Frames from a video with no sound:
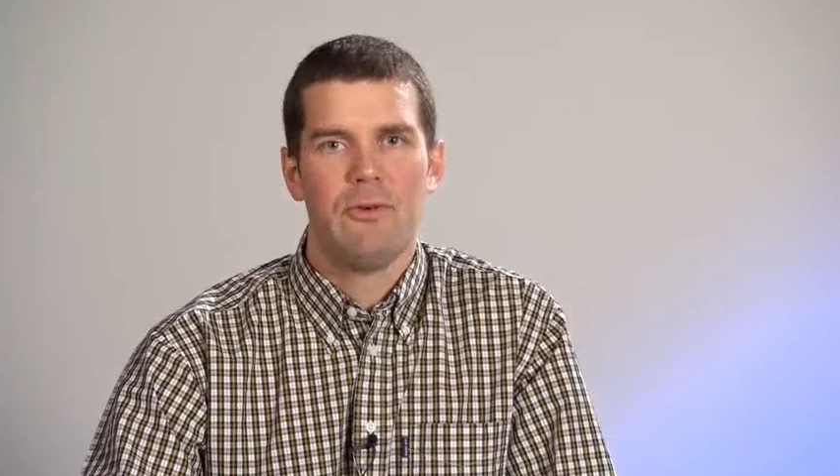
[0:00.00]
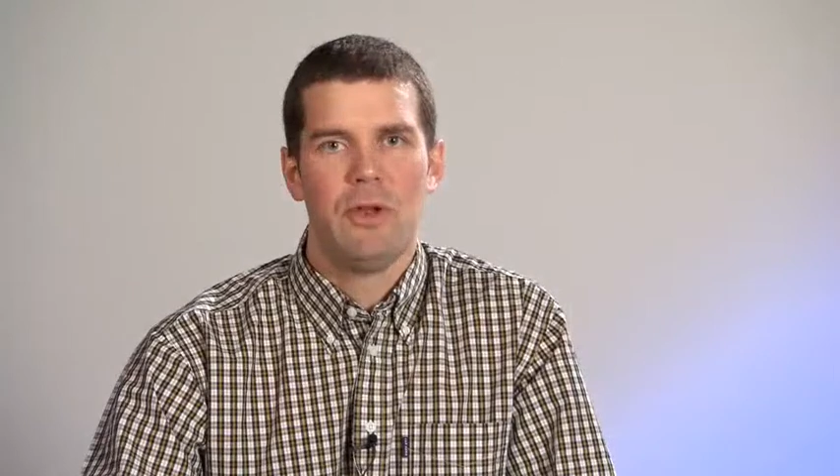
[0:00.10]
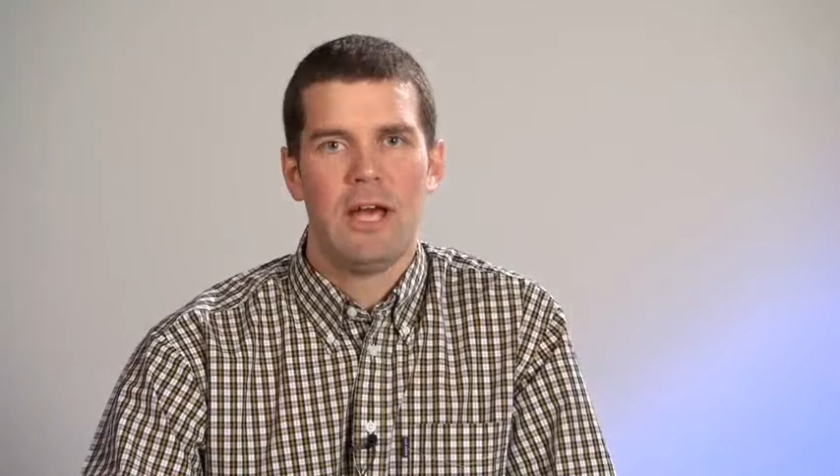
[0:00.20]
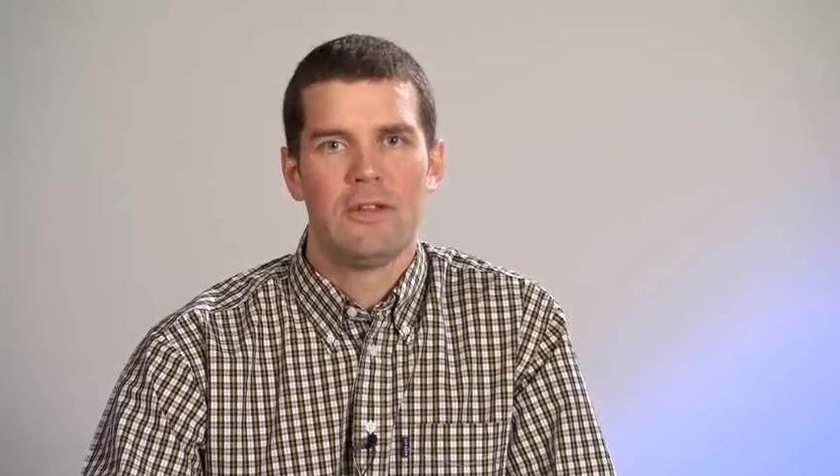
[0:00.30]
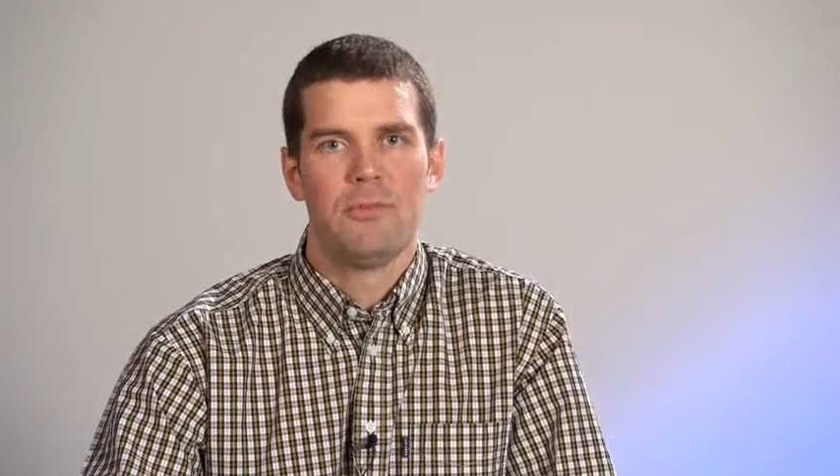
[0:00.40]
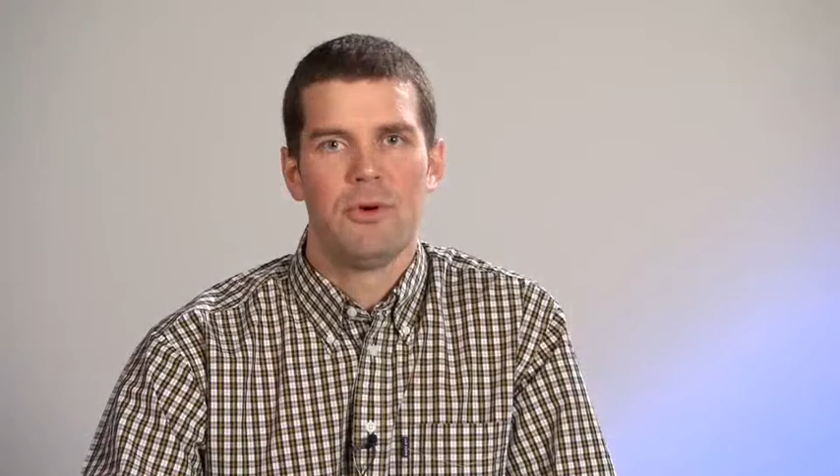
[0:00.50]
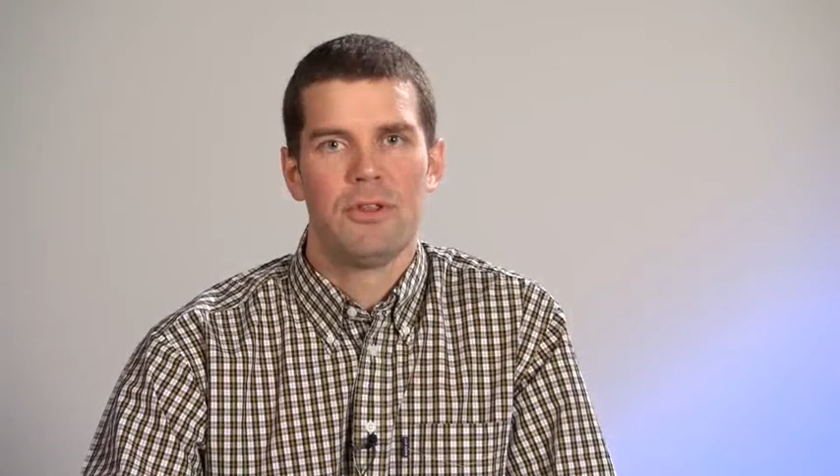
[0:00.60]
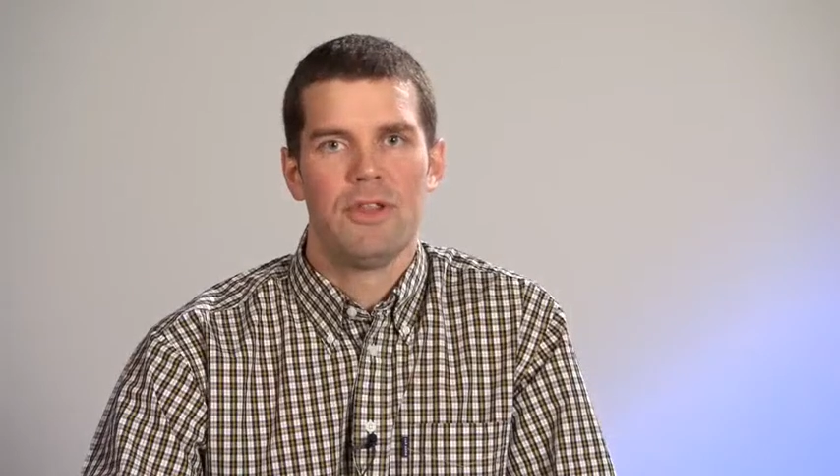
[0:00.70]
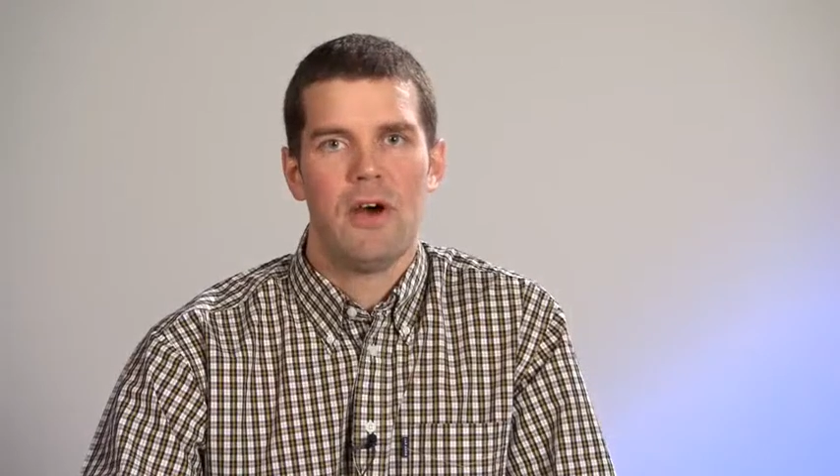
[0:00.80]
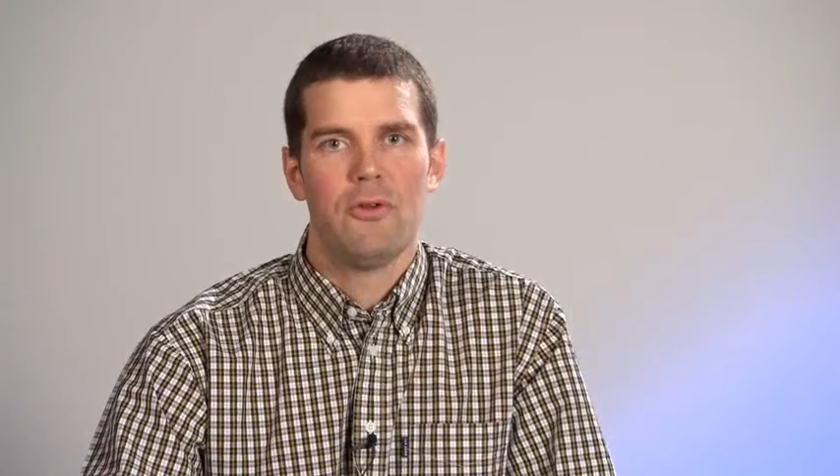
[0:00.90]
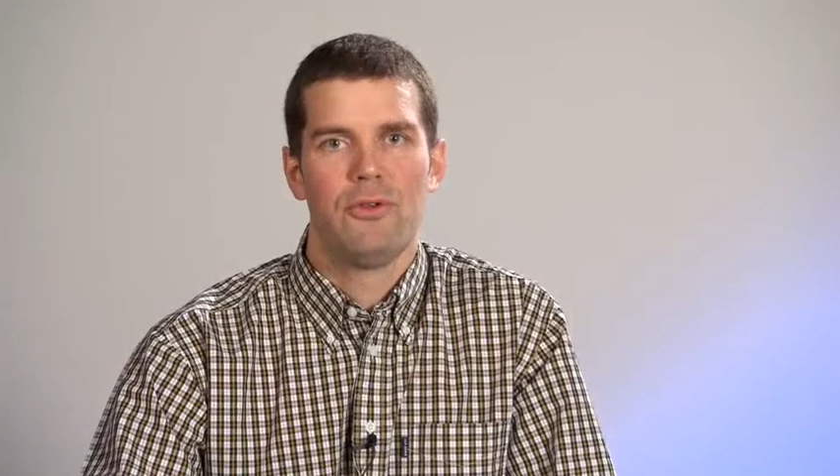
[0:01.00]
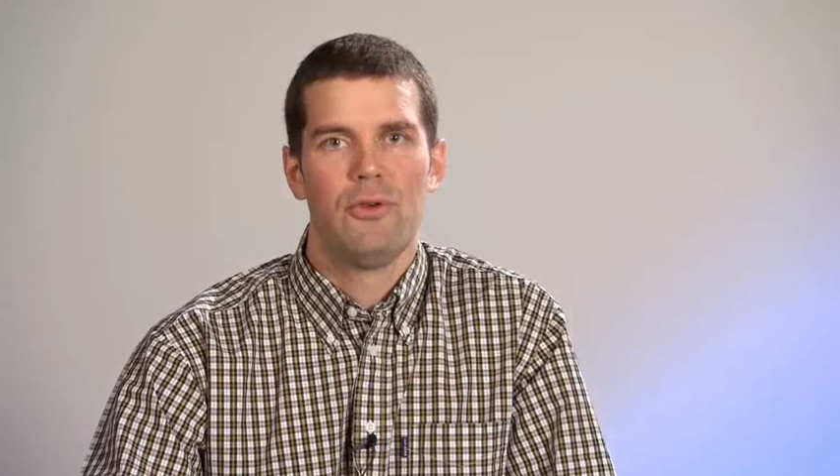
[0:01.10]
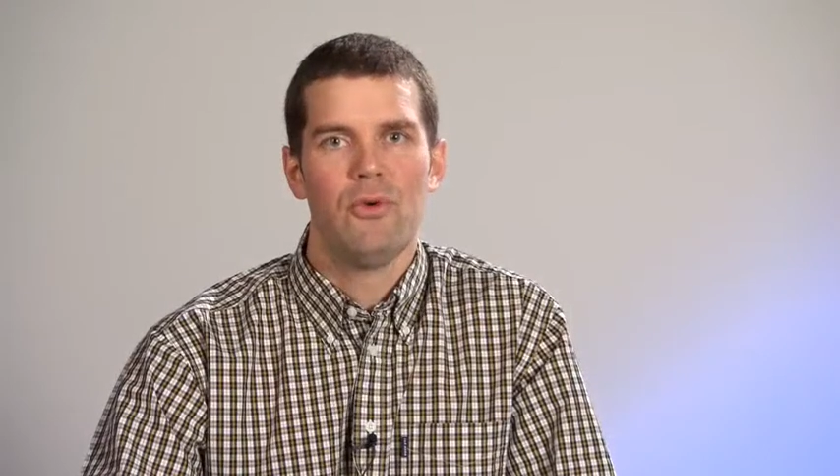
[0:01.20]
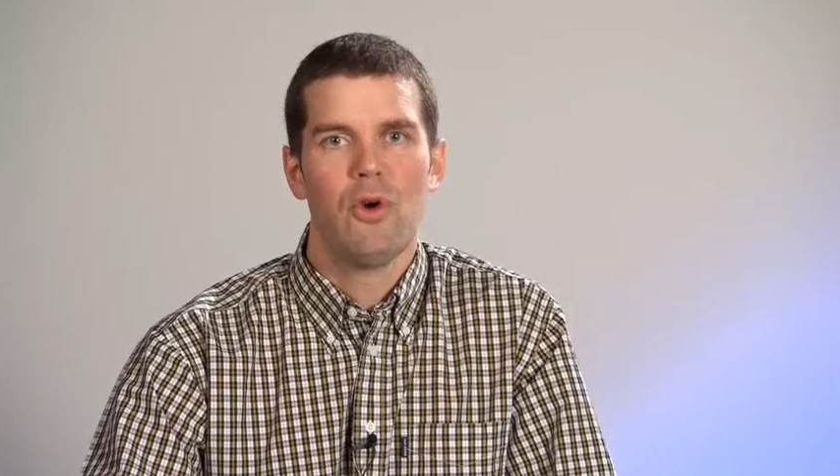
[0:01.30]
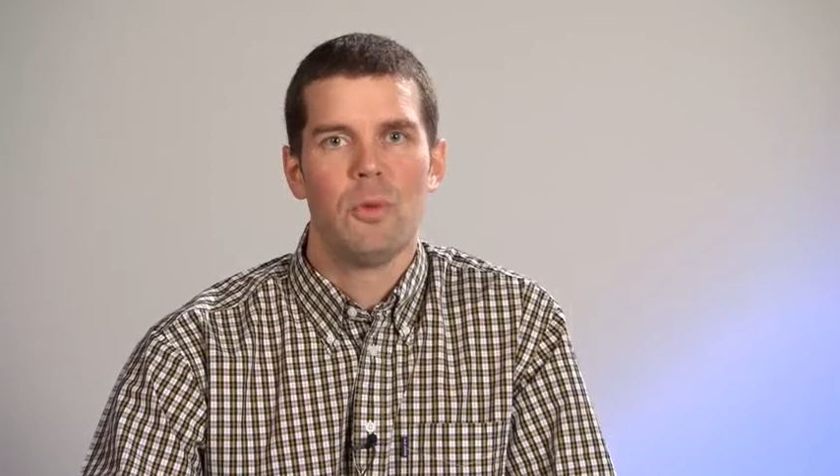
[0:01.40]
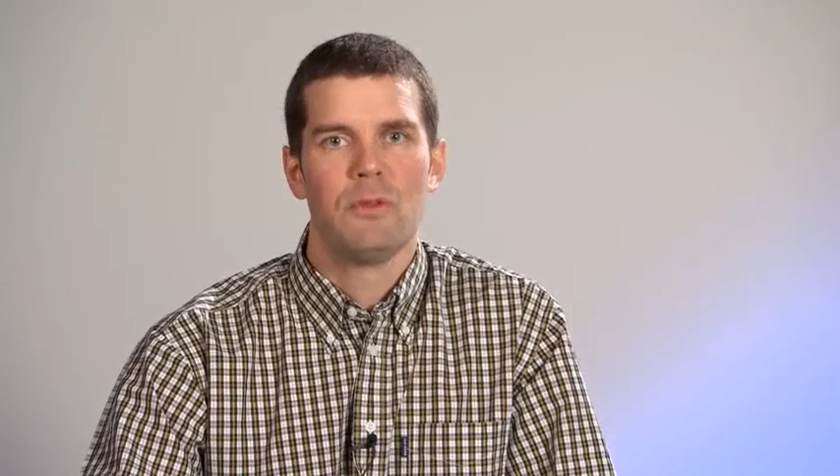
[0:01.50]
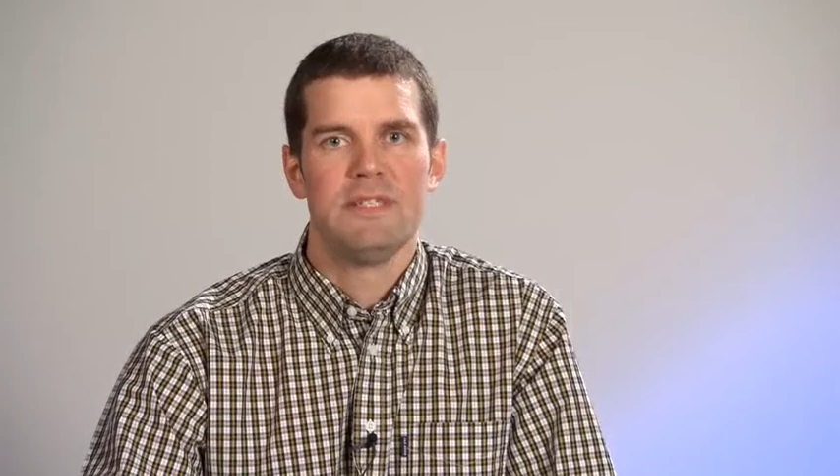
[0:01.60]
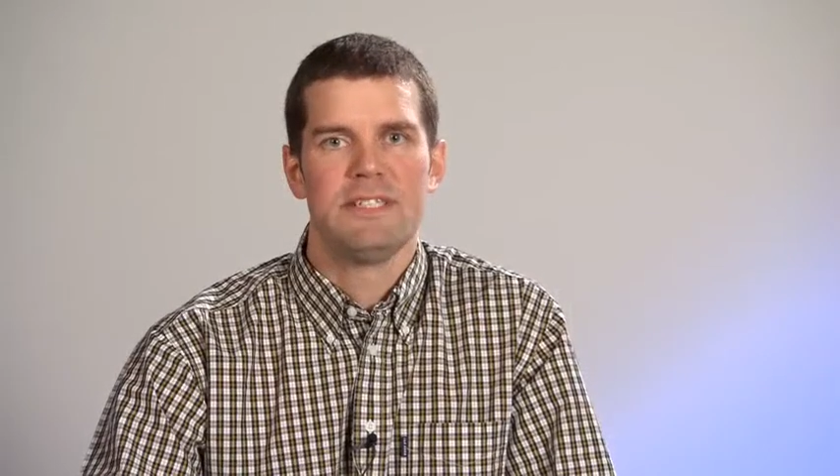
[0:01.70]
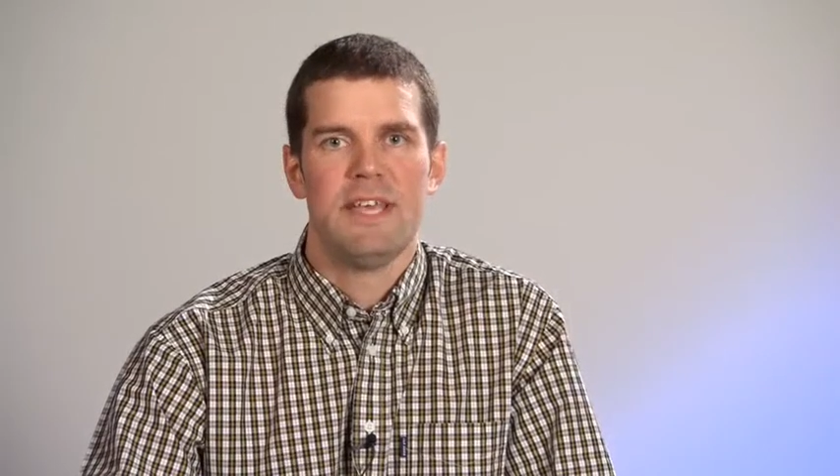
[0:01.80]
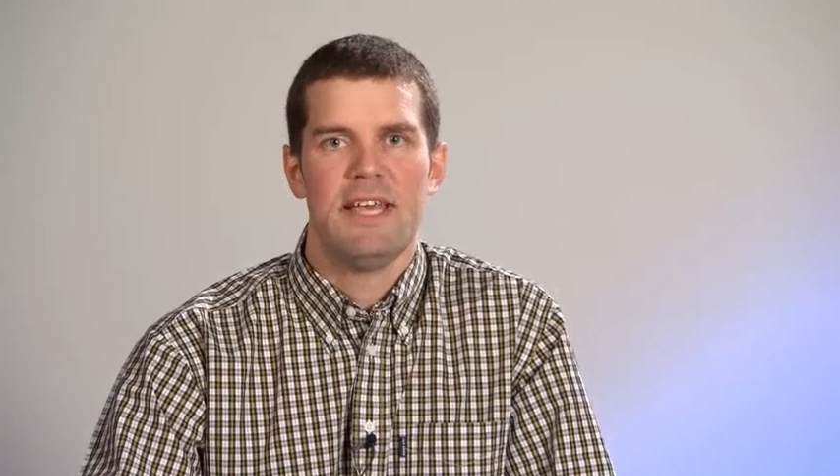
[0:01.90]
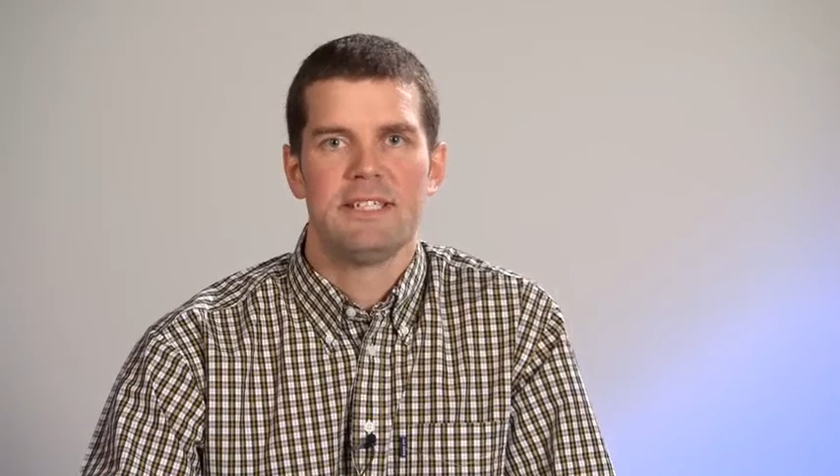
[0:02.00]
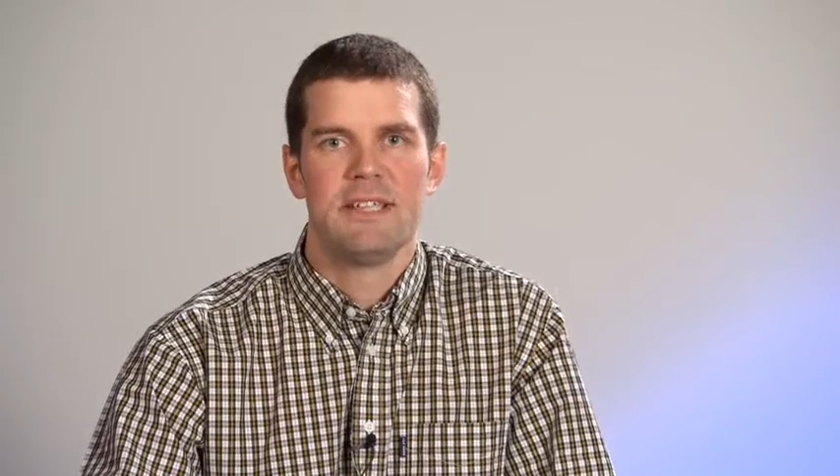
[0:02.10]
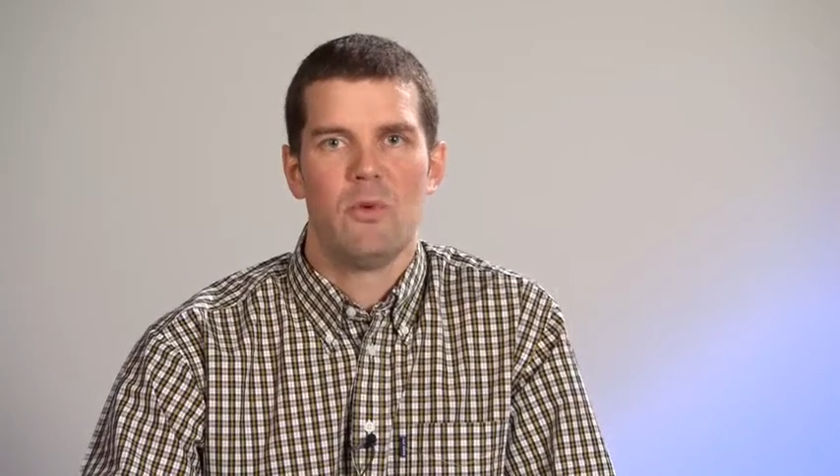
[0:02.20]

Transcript: would like to point out two common mistakes